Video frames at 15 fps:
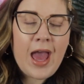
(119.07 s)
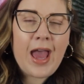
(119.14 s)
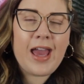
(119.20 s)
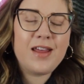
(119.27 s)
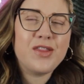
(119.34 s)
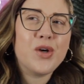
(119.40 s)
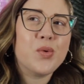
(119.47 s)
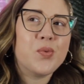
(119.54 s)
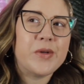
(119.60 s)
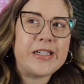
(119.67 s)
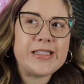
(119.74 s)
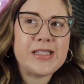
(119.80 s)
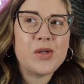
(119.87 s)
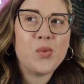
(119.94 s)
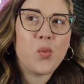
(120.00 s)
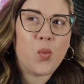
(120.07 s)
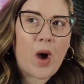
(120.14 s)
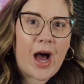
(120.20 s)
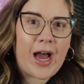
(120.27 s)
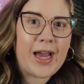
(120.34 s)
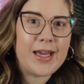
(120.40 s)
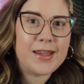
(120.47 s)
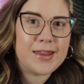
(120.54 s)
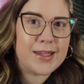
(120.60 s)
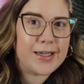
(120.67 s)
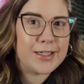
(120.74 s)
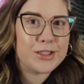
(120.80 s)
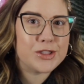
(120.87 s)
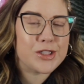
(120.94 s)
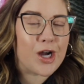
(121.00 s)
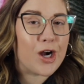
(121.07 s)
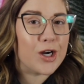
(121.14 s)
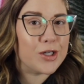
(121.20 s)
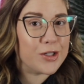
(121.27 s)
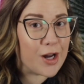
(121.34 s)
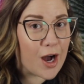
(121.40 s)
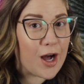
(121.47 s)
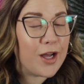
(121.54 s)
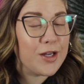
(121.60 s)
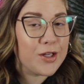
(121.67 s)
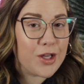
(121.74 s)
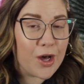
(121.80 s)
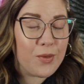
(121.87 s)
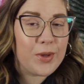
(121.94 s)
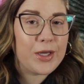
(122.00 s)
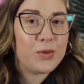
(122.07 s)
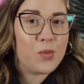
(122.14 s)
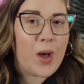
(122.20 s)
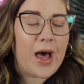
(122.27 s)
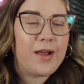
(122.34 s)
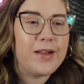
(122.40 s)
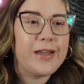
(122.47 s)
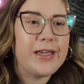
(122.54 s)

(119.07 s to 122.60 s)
And the reason why things are not going well